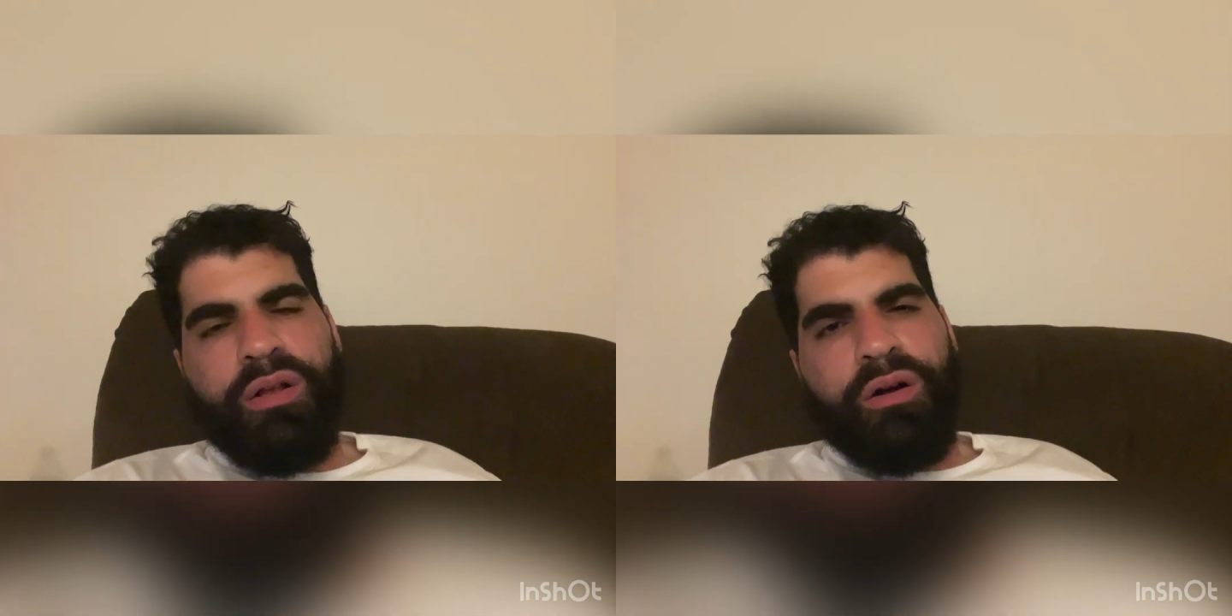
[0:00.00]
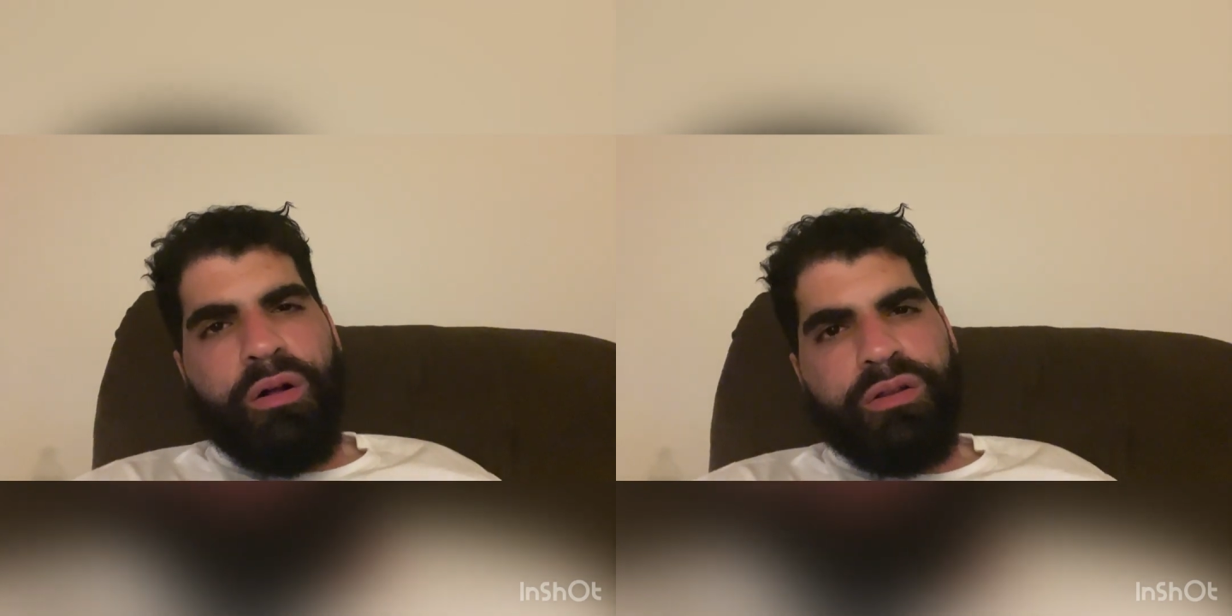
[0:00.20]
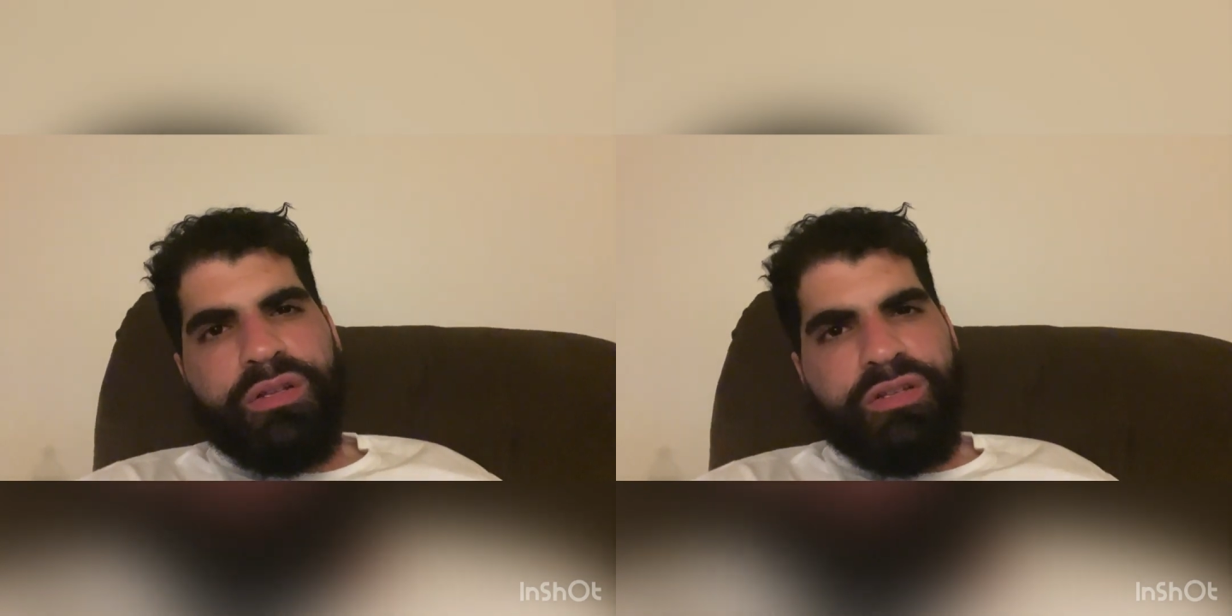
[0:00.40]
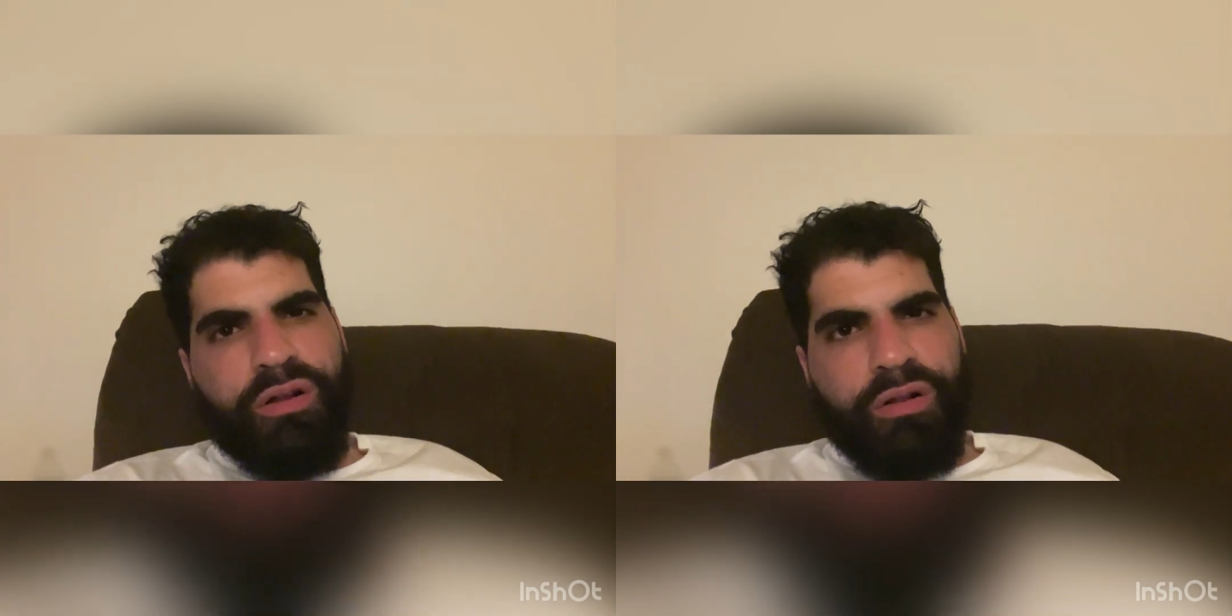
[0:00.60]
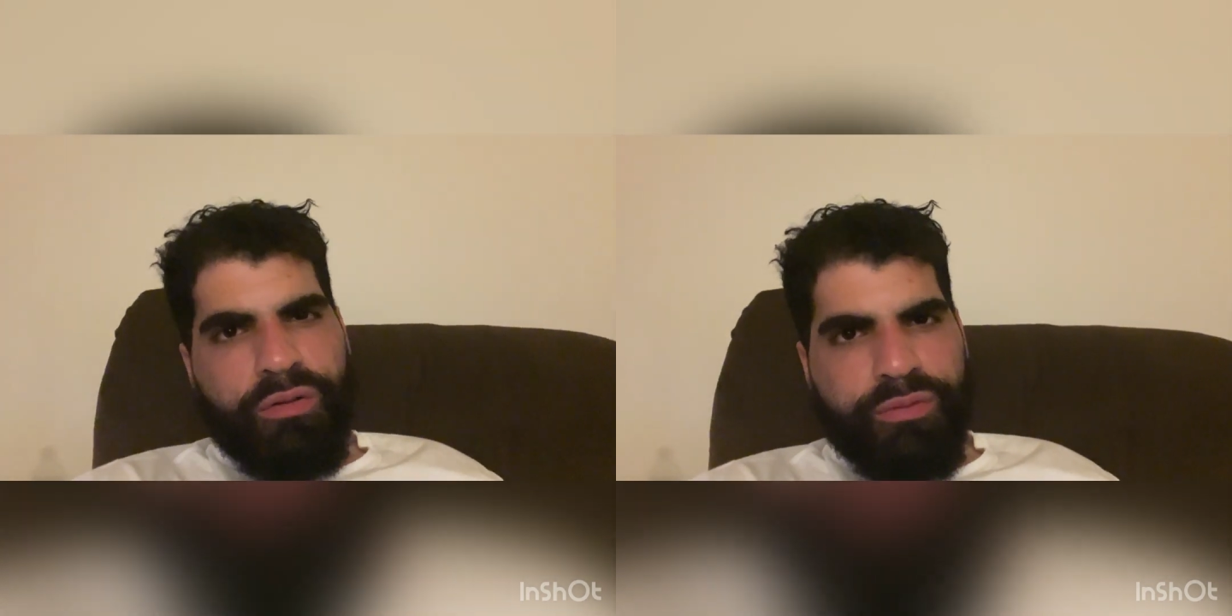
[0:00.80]
all
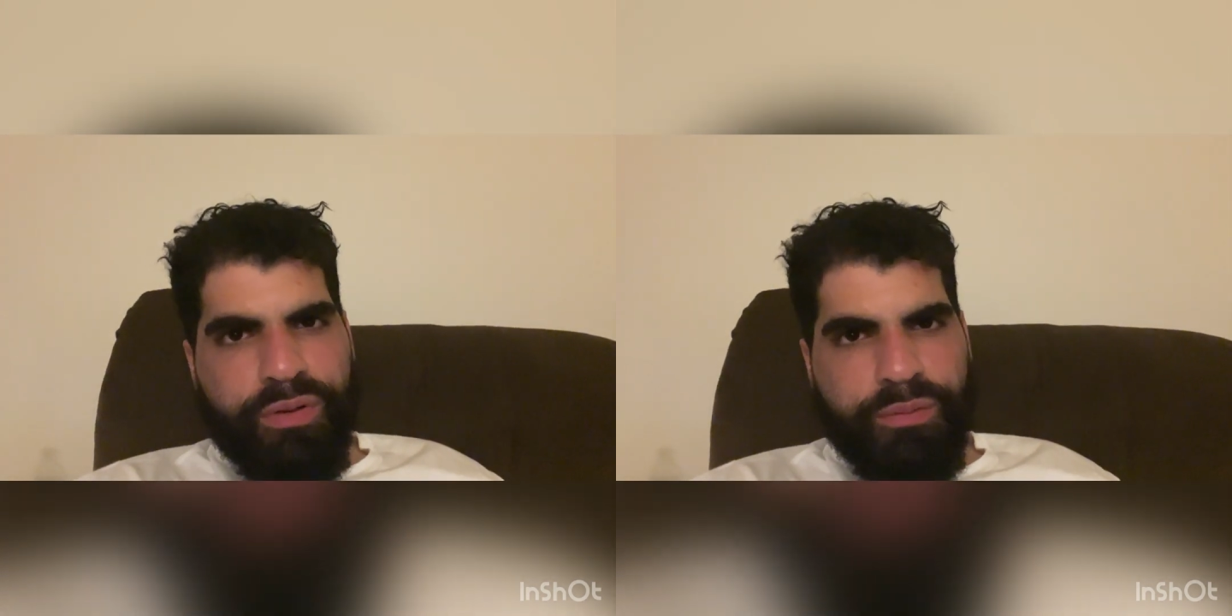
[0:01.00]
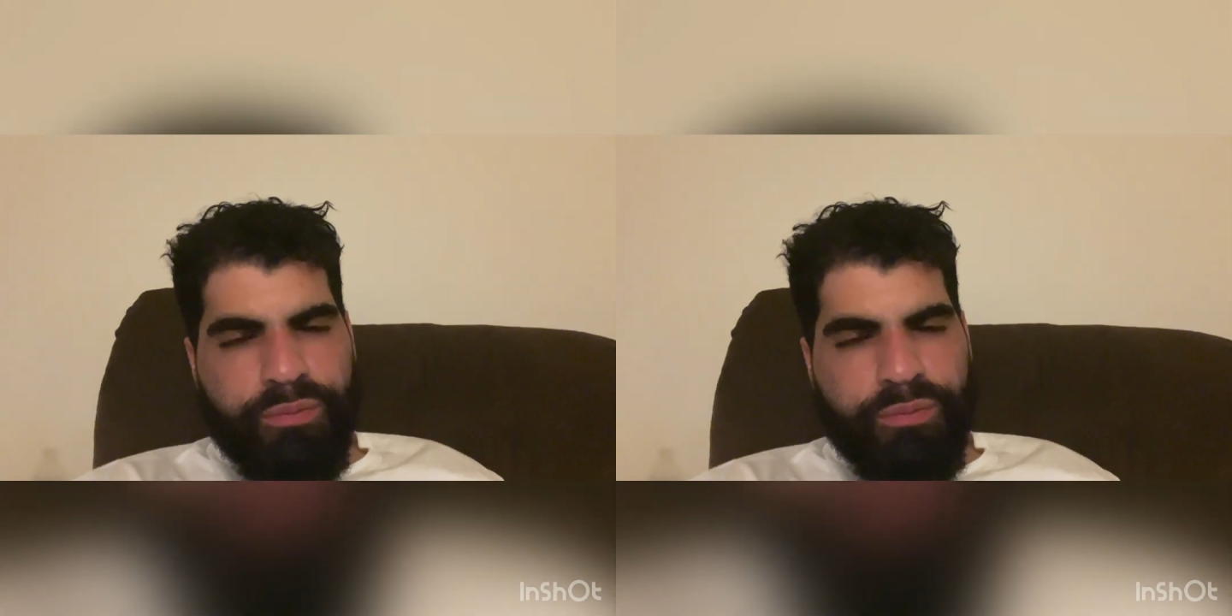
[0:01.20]
dissolved